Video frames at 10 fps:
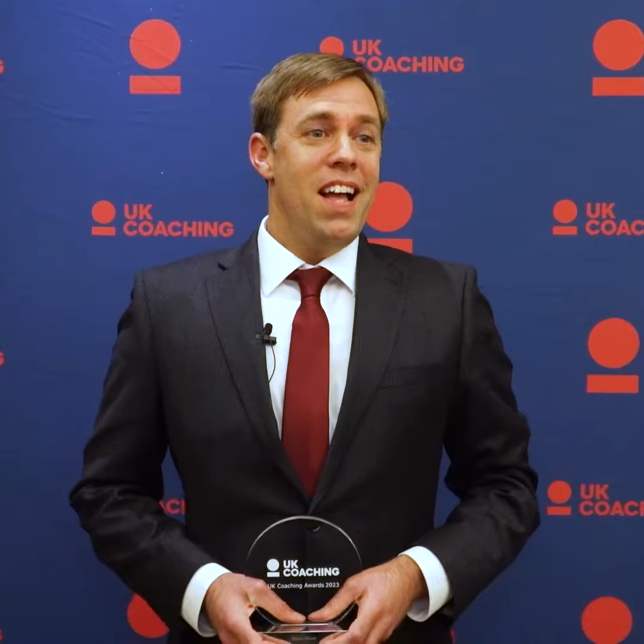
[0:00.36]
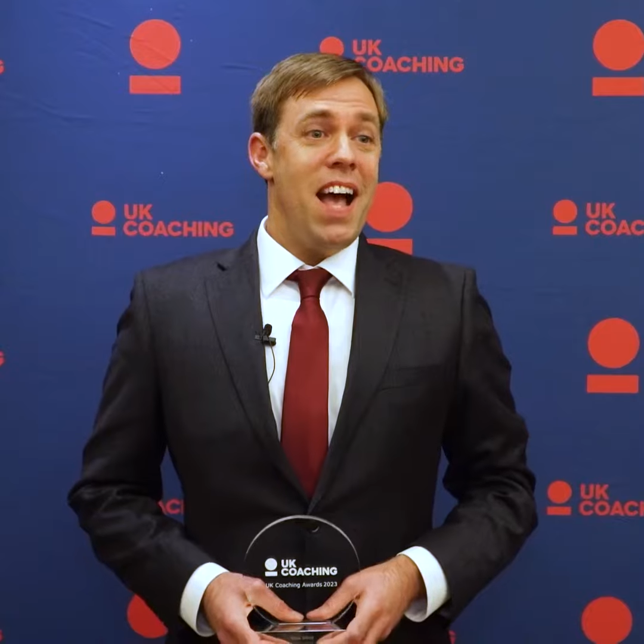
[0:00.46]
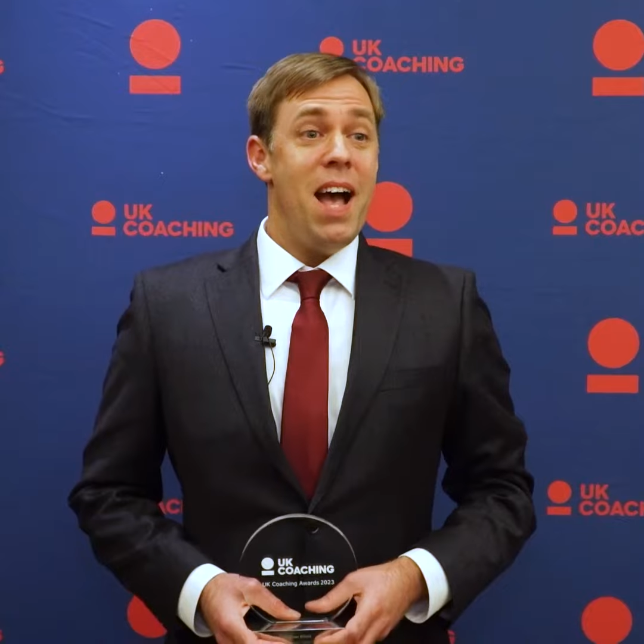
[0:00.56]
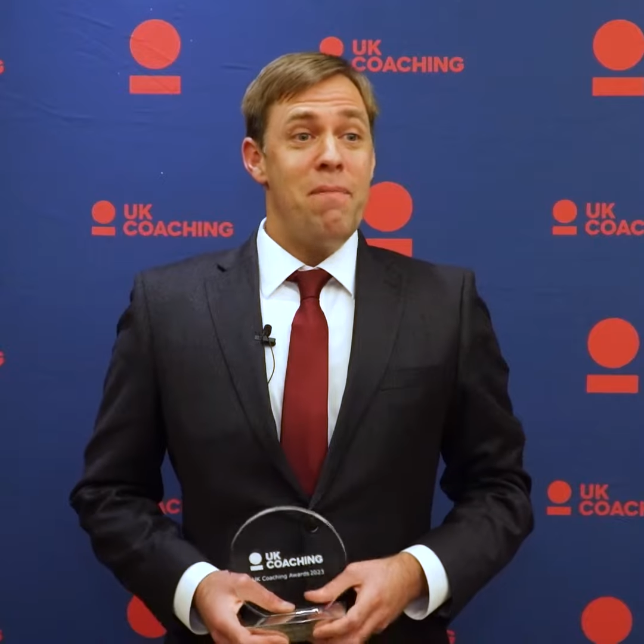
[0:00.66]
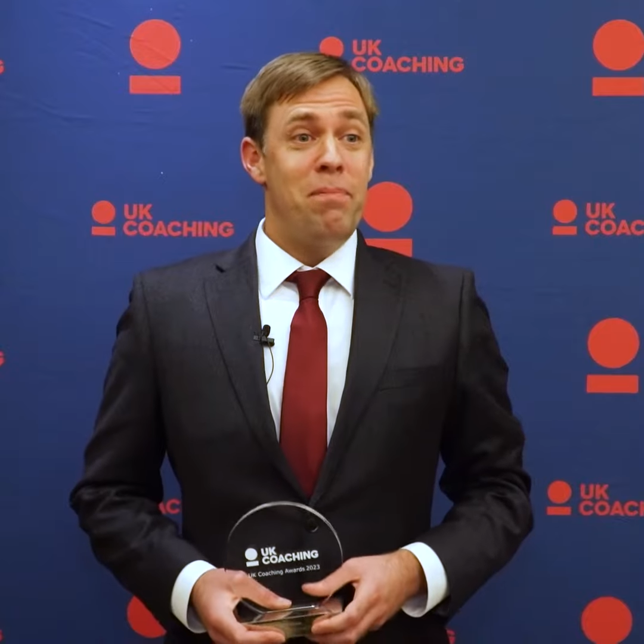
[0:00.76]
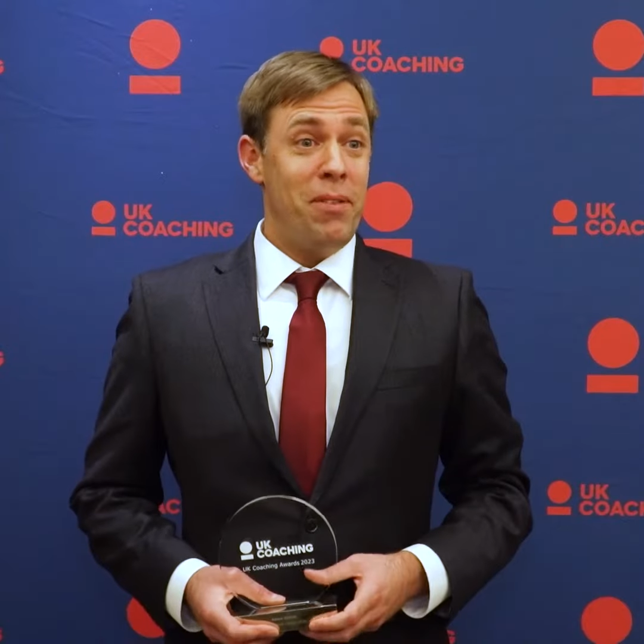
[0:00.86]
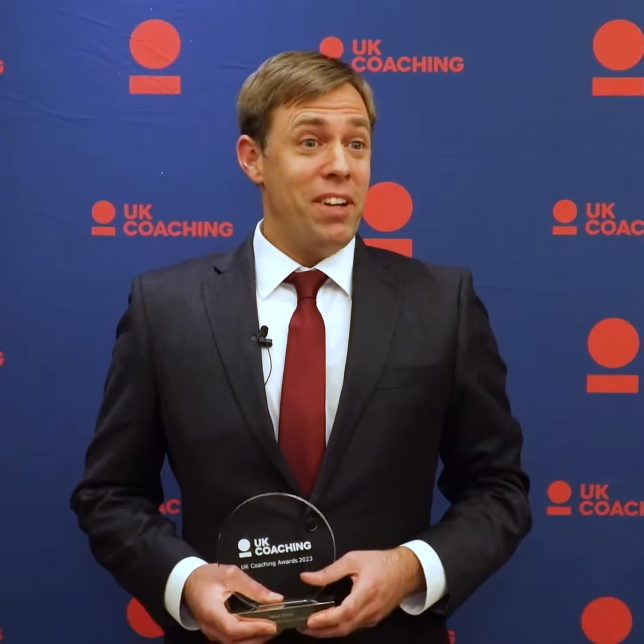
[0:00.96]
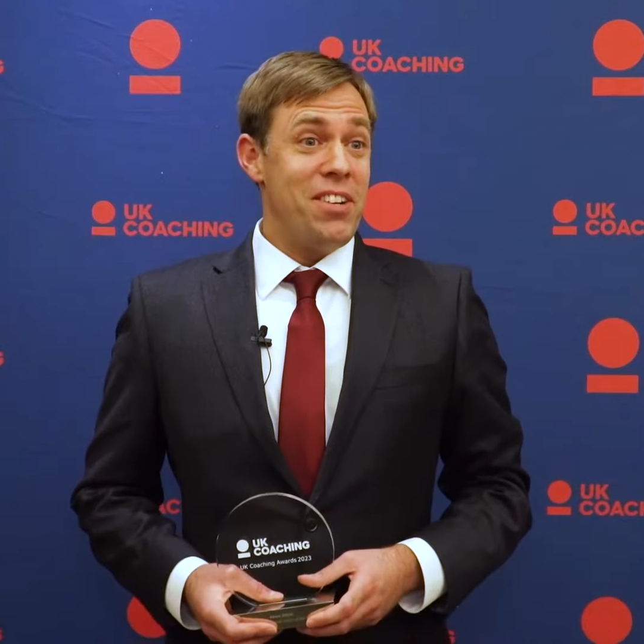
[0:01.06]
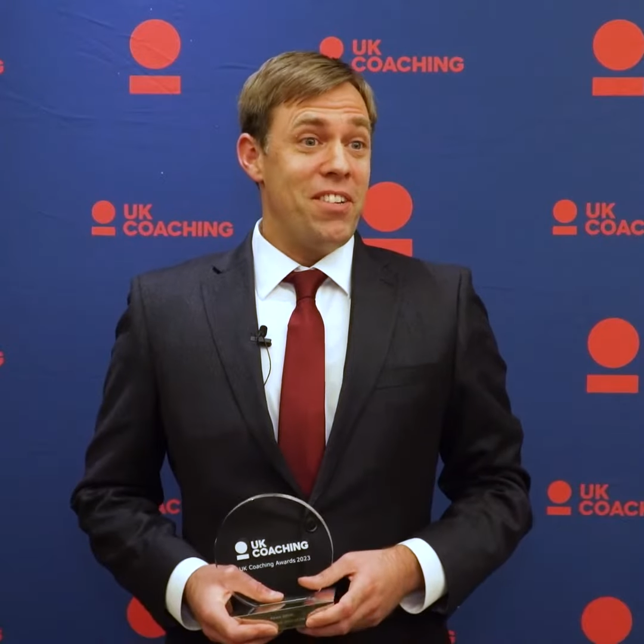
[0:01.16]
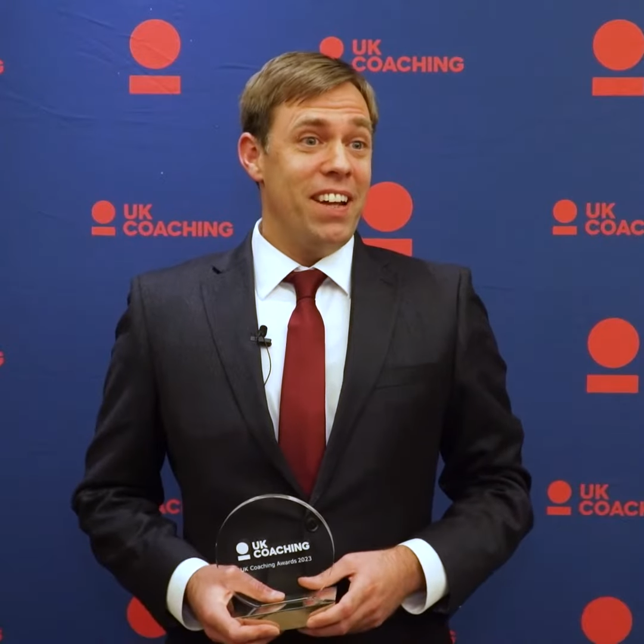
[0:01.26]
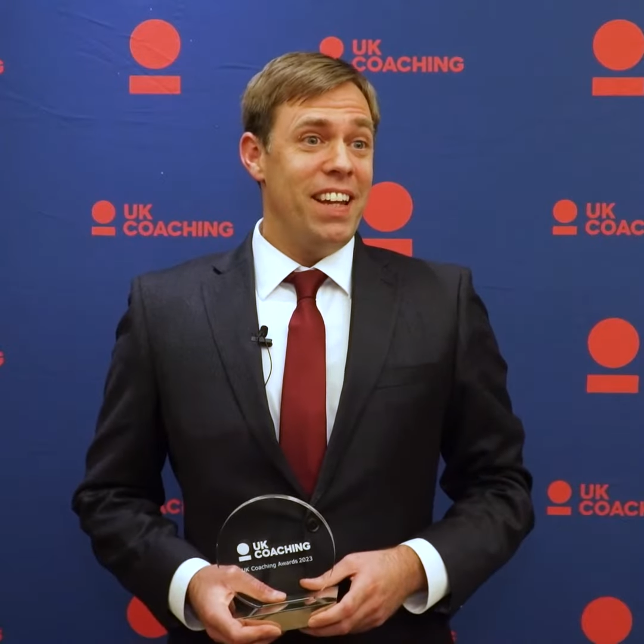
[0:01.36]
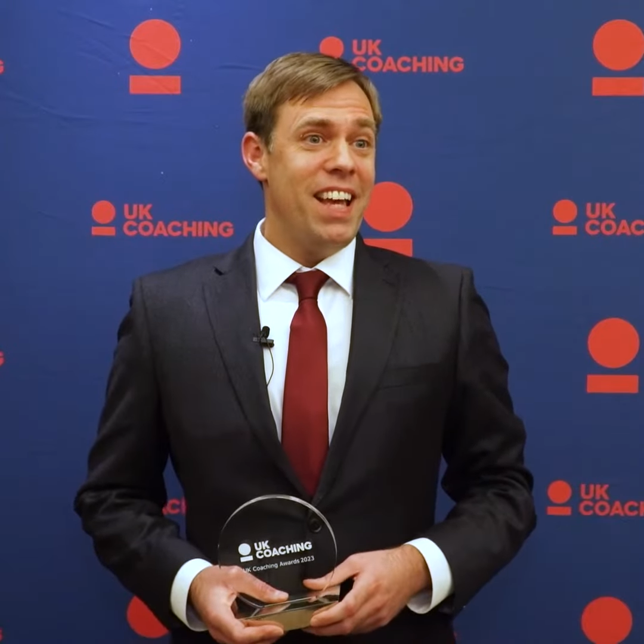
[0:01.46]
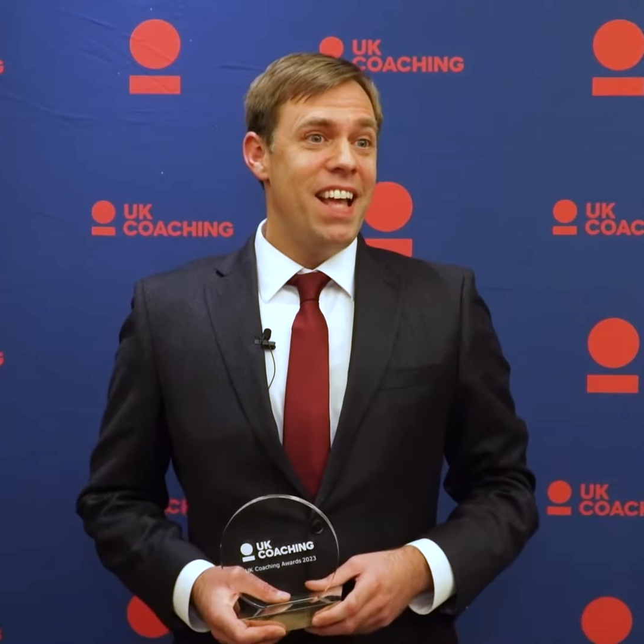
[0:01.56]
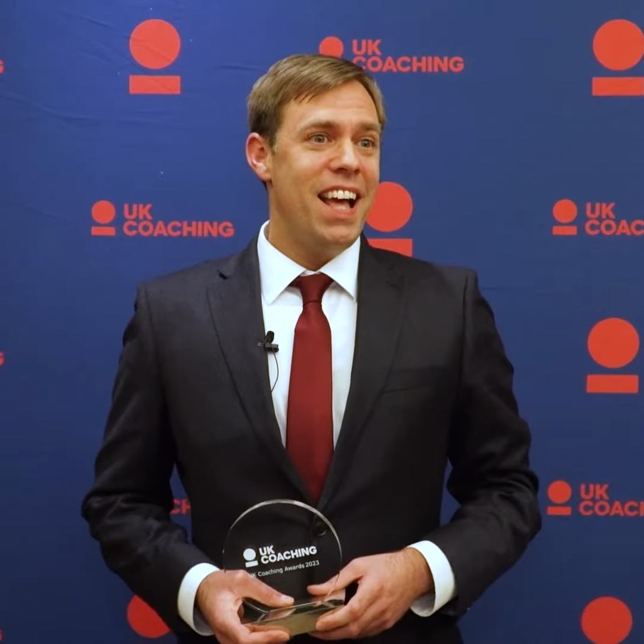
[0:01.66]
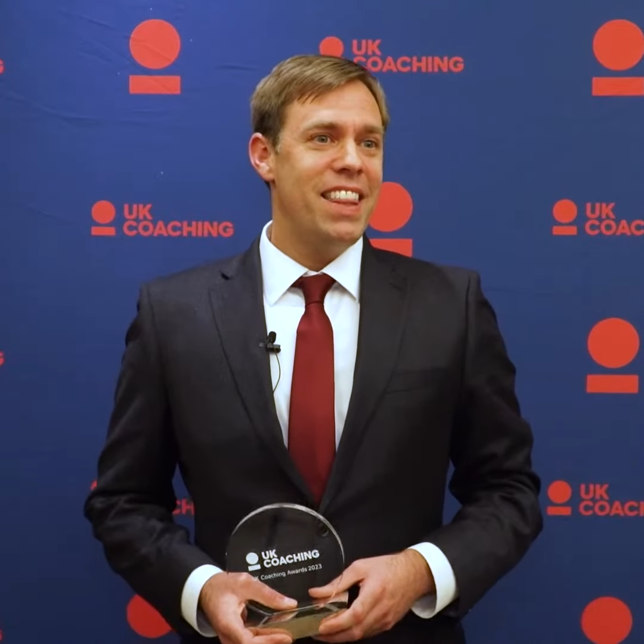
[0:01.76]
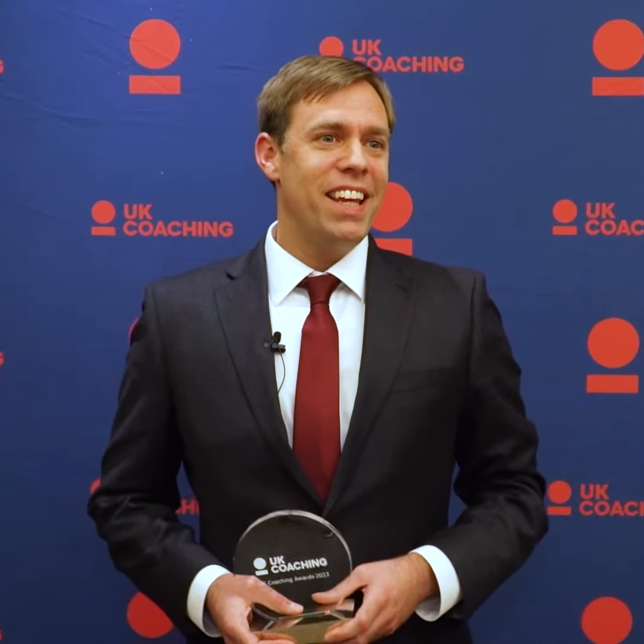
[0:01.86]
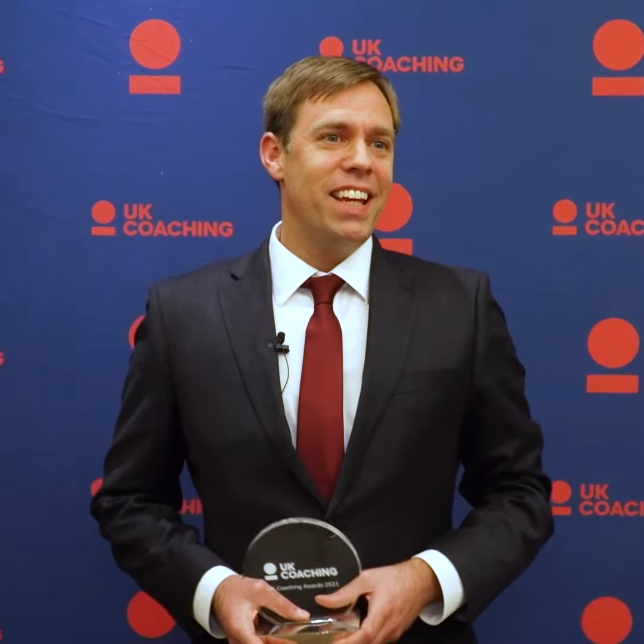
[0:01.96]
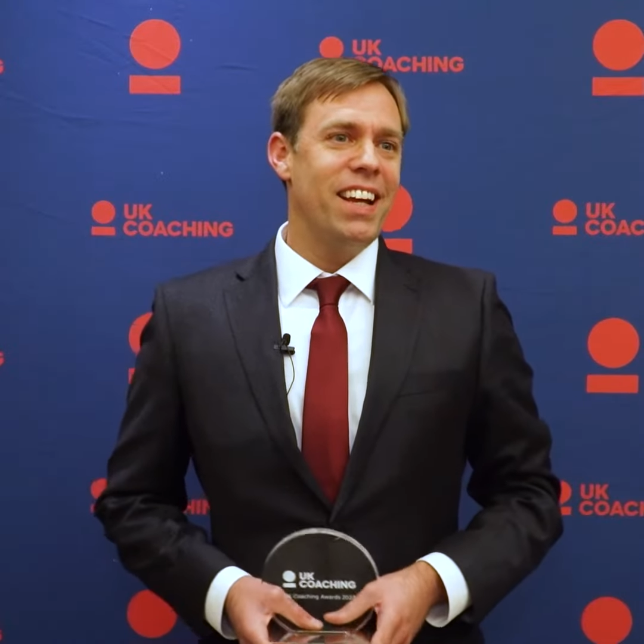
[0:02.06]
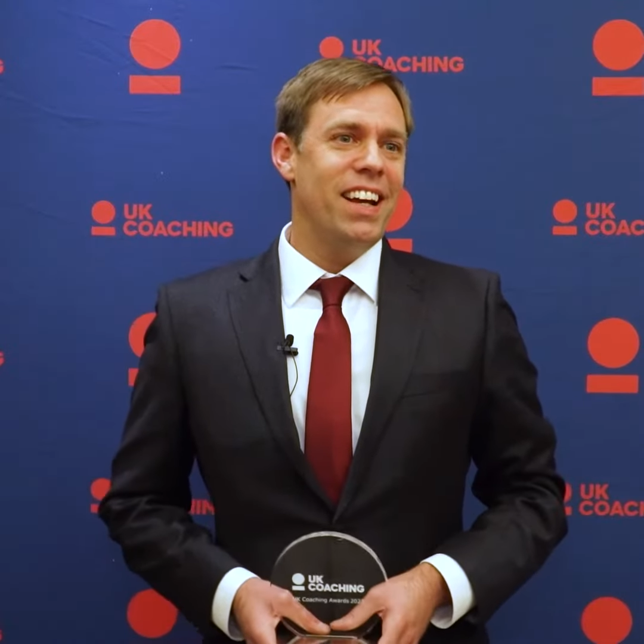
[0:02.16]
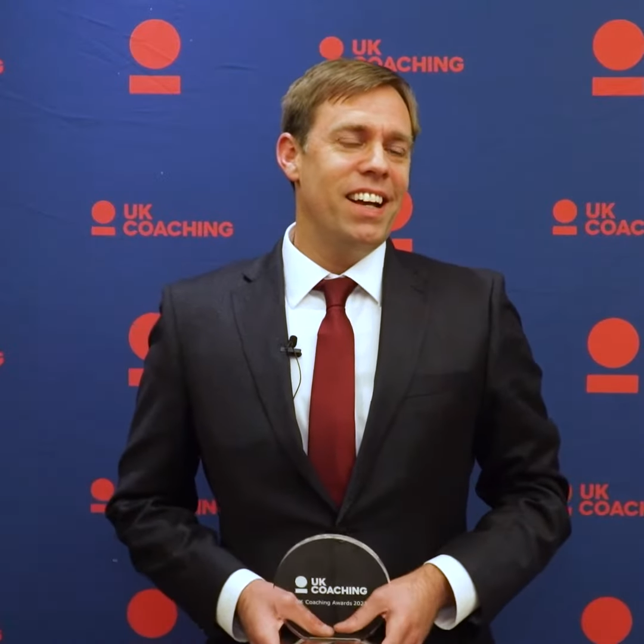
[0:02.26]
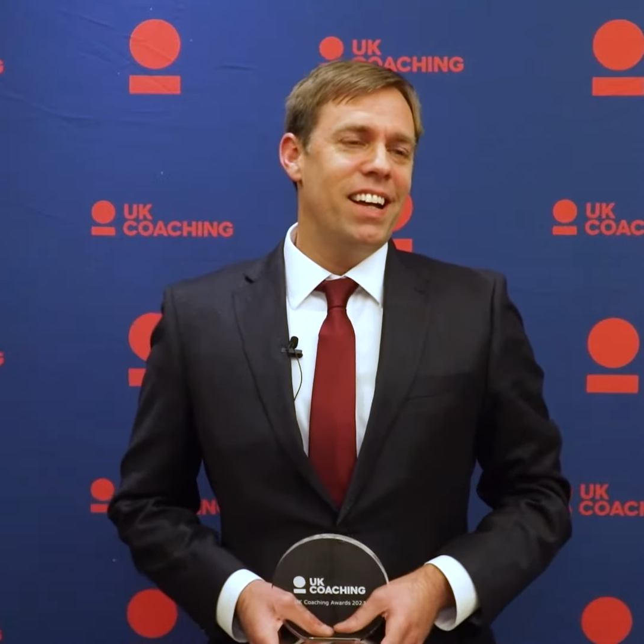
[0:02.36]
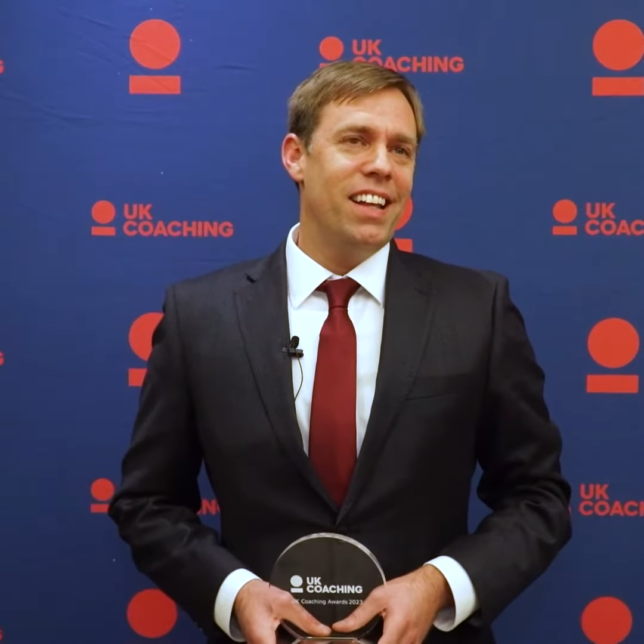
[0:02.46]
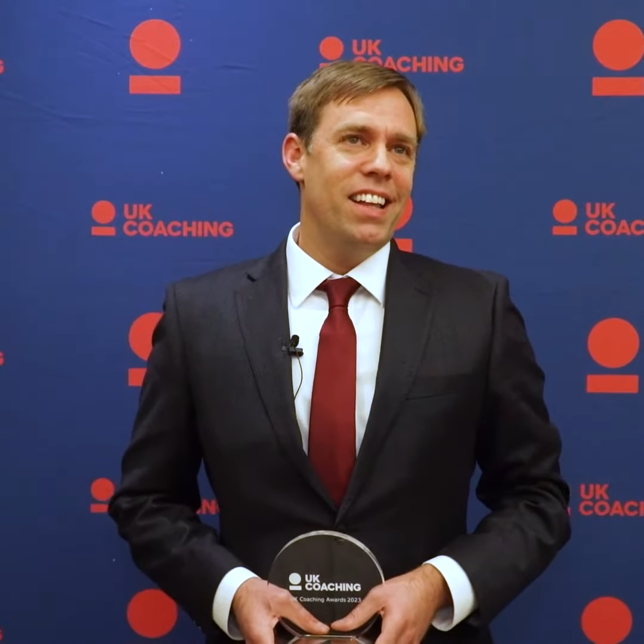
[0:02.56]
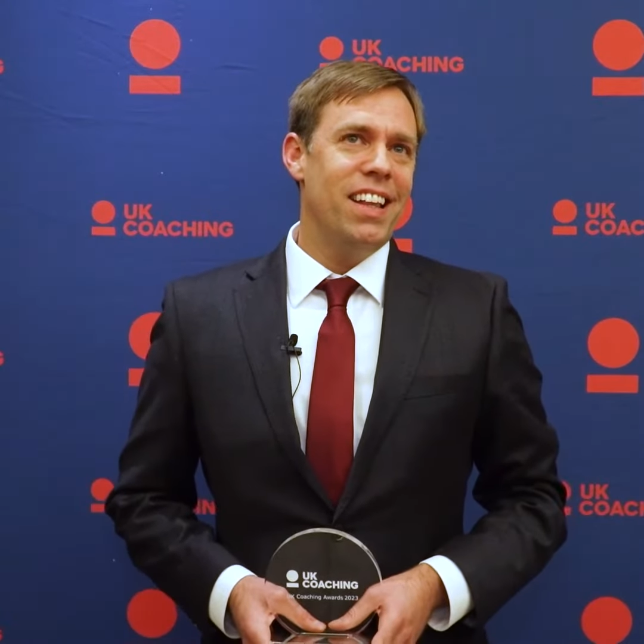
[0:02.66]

Uh, privilege, really. I think, uh,